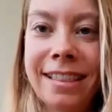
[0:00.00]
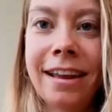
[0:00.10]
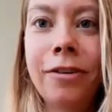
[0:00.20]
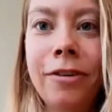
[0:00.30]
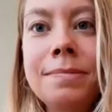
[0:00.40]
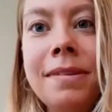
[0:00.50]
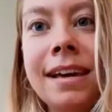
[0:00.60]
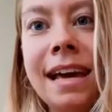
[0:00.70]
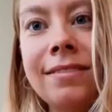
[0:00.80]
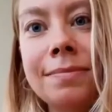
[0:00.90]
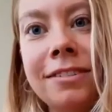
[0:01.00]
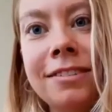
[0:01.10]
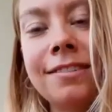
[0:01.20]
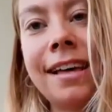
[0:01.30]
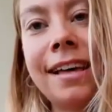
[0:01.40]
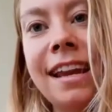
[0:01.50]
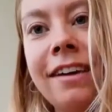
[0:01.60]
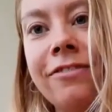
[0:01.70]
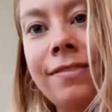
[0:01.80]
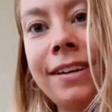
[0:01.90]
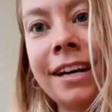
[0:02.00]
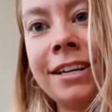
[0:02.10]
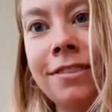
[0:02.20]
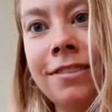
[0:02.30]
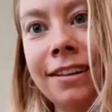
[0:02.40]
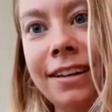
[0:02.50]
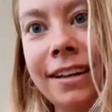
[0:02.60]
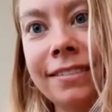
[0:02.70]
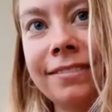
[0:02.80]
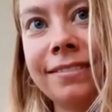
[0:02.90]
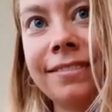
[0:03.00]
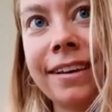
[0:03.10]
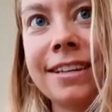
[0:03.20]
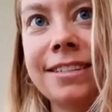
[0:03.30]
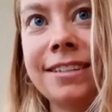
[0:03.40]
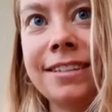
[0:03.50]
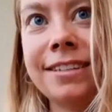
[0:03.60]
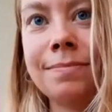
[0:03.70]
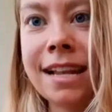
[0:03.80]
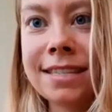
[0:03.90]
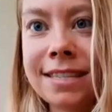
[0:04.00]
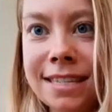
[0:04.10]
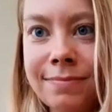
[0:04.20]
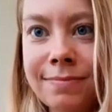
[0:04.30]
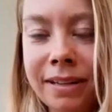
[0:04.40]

that holds me accountable so that every week I do the cleaning. Like, I just need to put that system in